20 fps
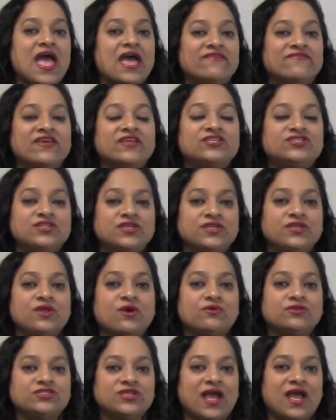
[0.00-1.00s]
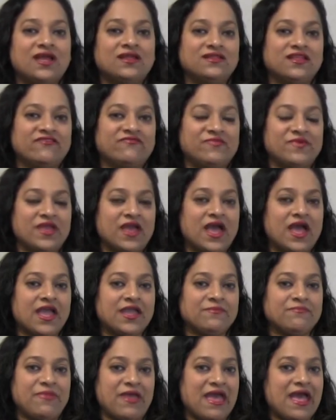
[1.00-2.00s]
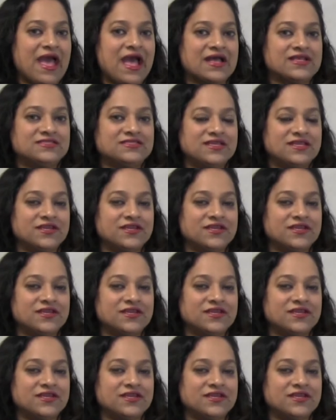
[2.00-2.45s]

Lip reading: Eventually, No Child Left Behind passed,